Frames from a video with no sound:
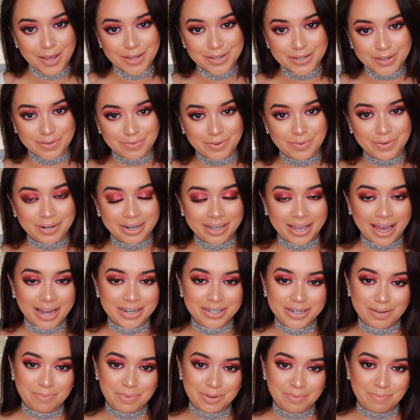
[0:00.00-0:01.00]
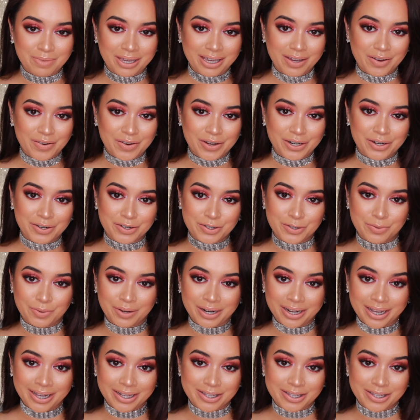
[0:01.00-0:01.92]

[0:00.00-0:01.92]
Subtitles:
So if you want to catch up with me on Twitter,